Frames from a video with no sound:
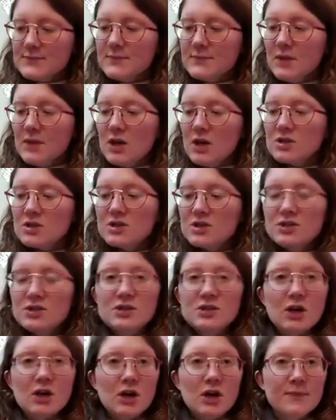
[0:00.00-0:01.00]

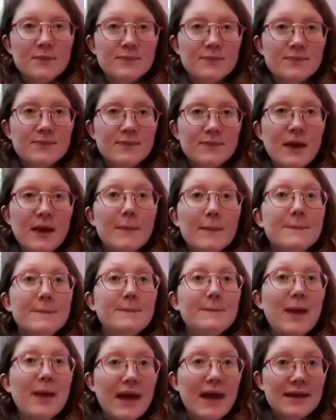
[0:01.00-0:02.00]
some
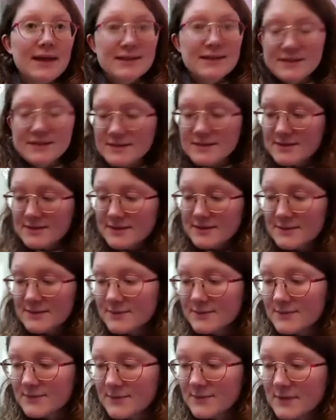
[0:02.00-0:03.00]
bells,
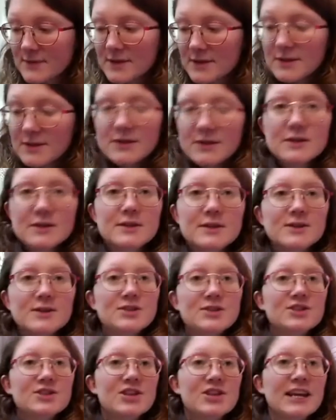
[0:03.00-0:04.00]

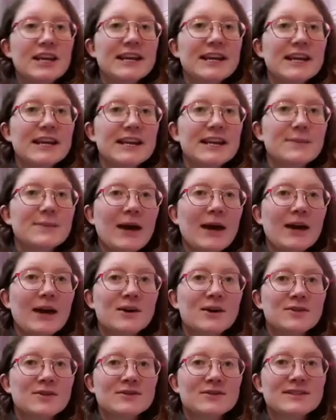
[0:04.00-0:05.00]
jingly
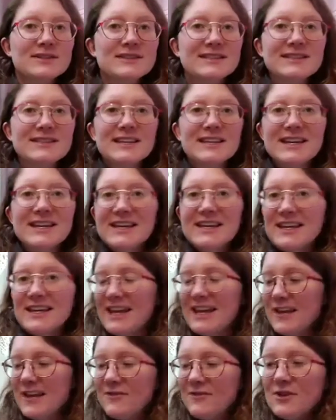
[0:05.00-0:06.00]
bells.
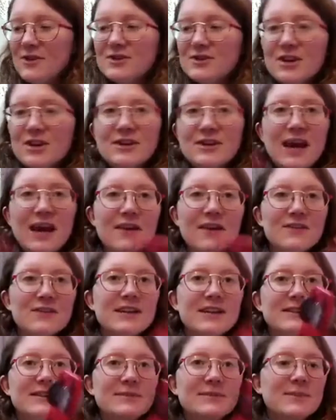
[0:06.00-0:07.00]
If you don't have any
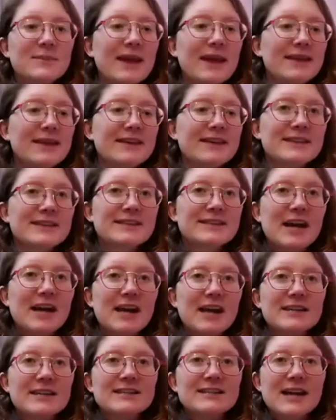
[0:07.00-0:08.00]
that make this kind
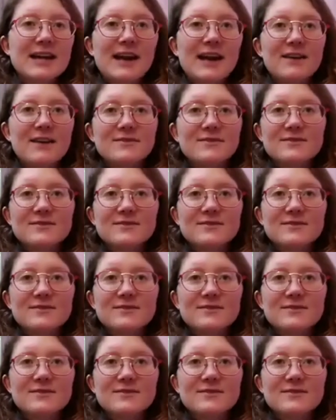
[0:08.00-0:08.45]
of sound,